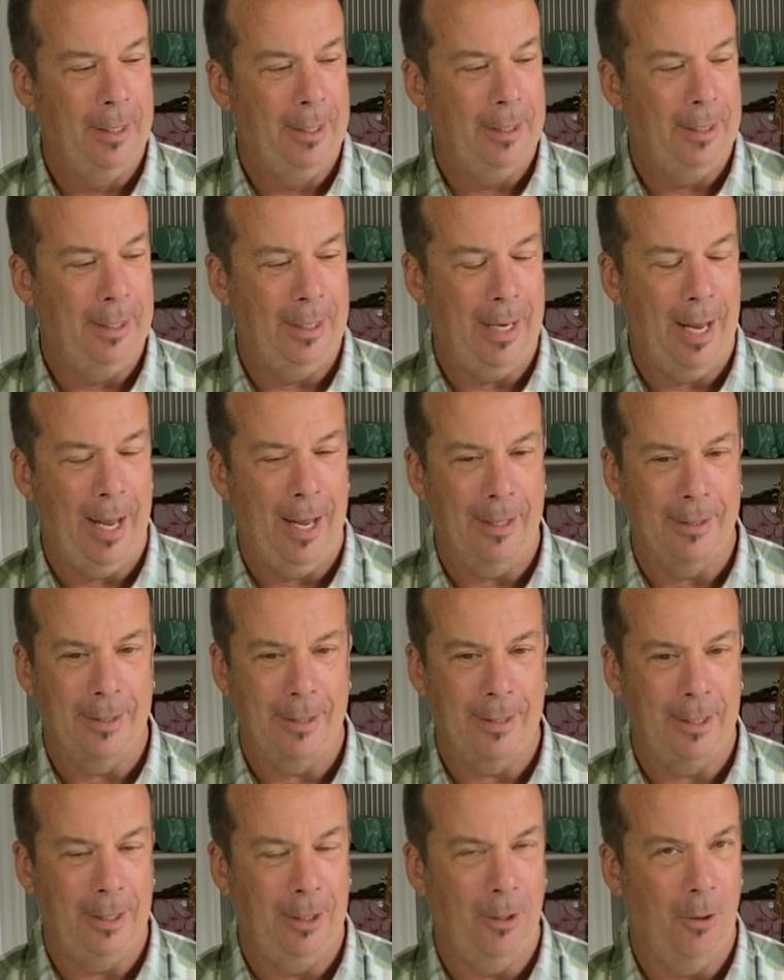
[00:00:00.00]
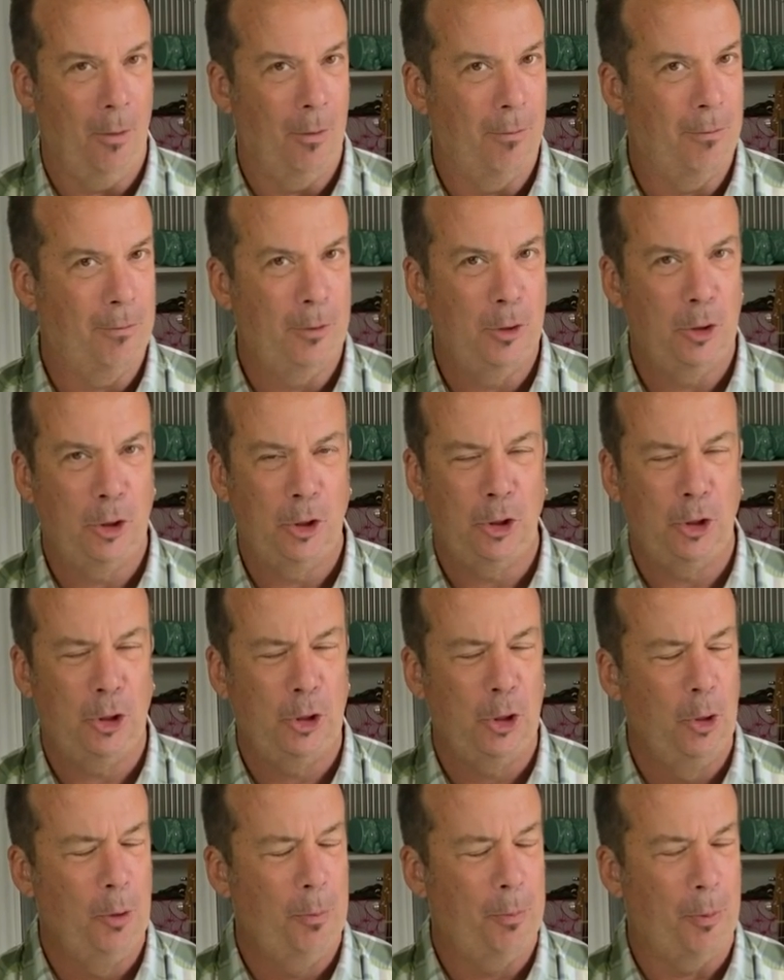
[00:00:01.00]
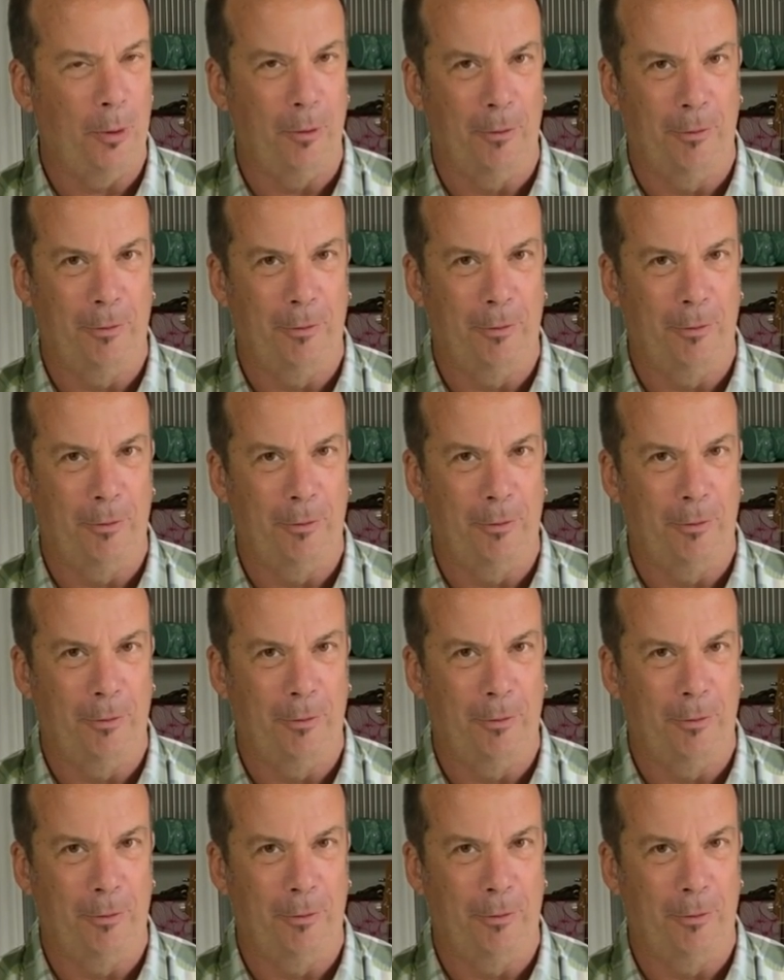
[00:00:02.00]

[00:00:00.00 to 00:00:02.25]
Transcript: It has, you know, super